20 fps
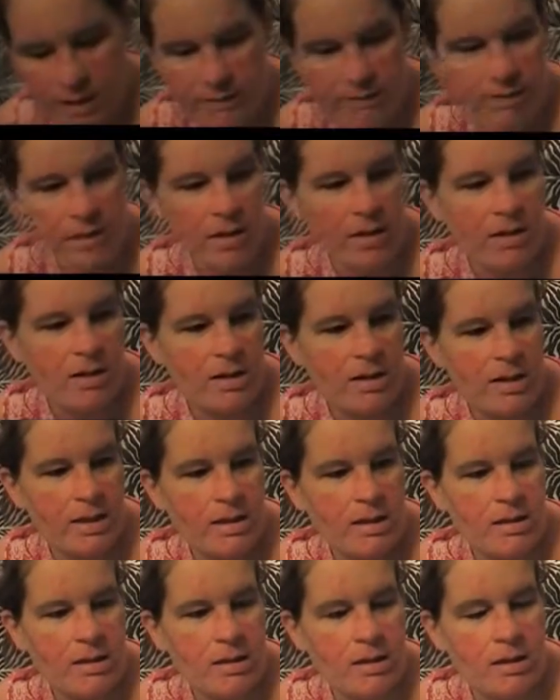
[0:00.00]
I've
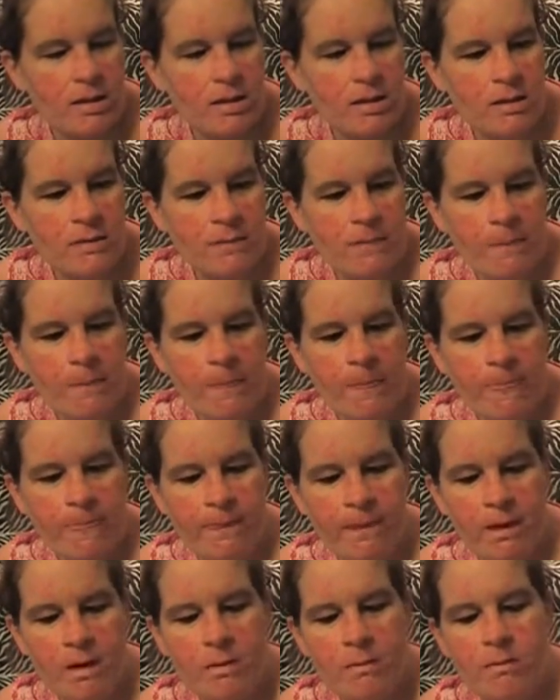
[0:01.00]
got
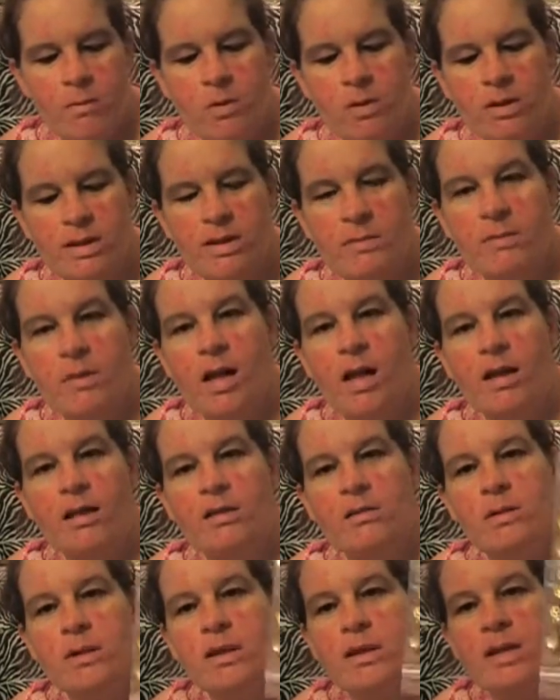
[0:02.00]
more
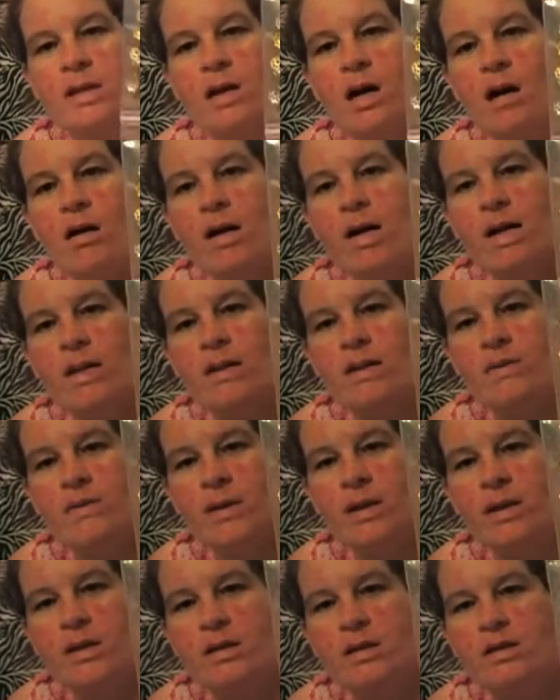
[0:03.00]
smaller ones in all kinds of
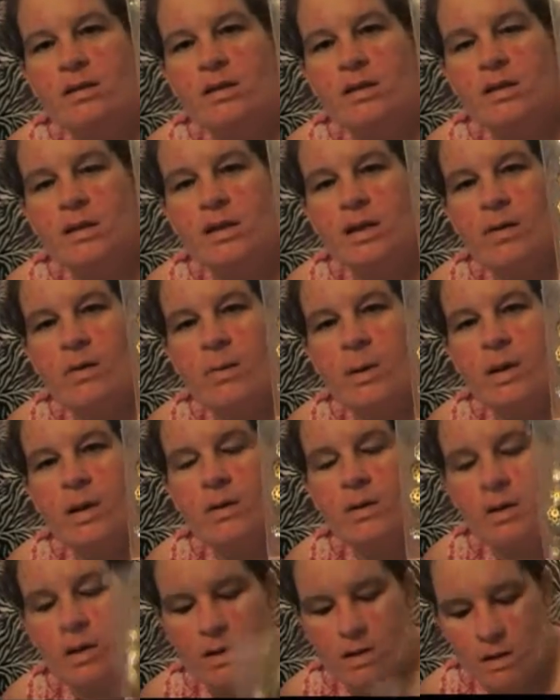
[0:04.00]
colors. So they will be
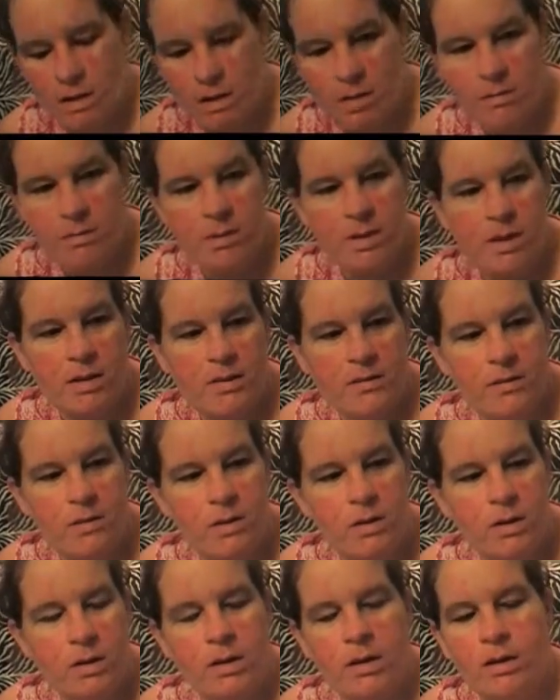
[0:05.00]
going on beads
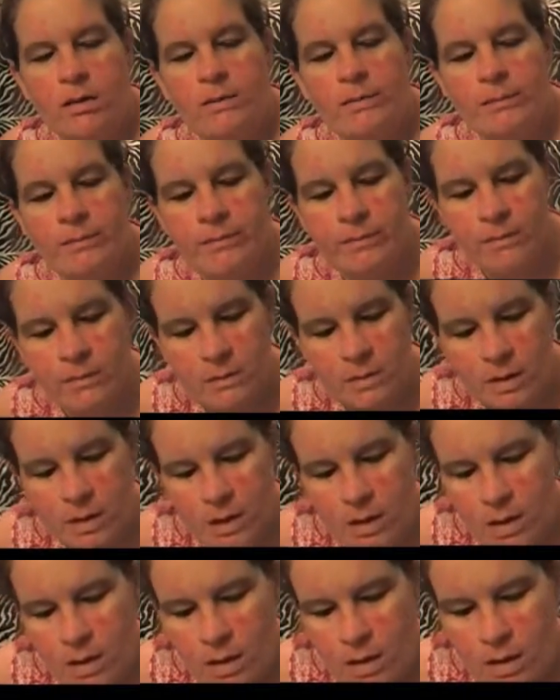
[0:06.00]
for
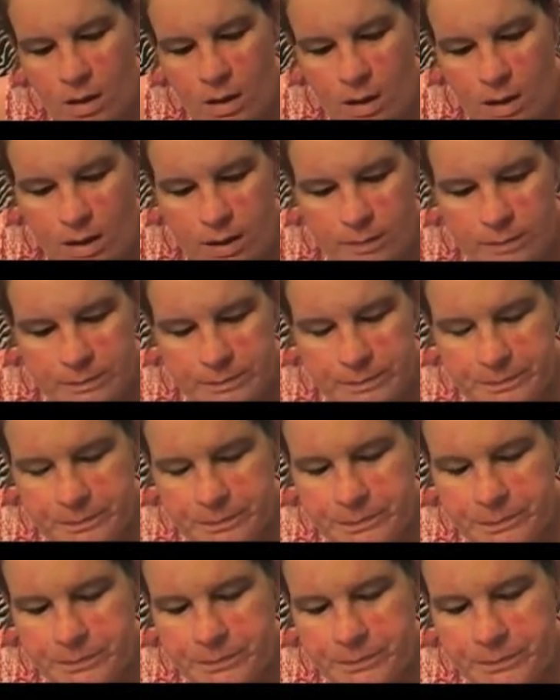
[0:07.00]
um,
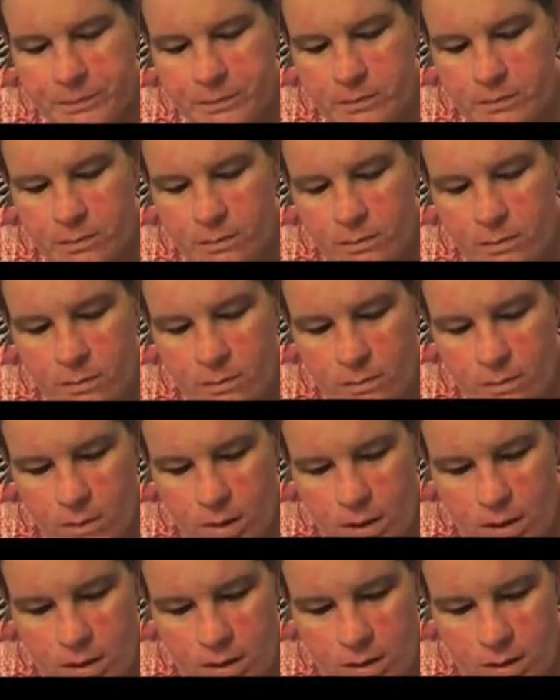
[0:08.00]

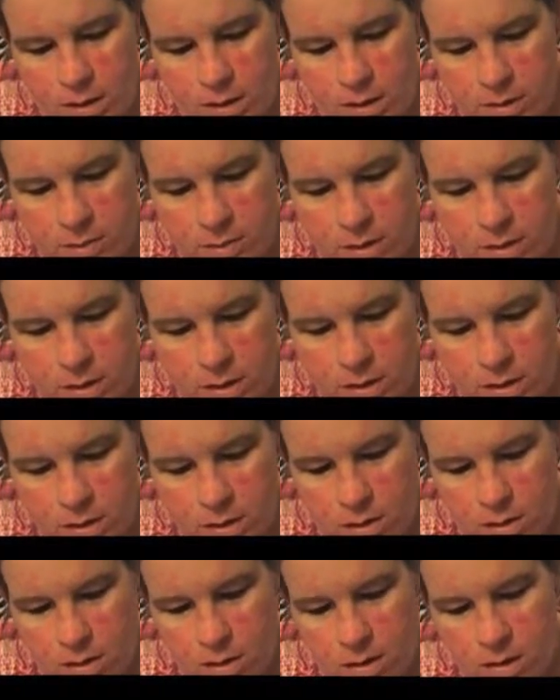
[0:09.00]
stitch
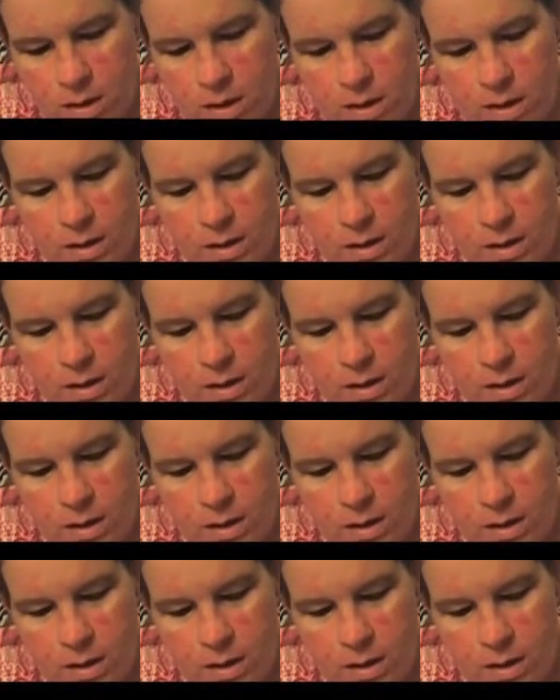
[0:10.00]
markers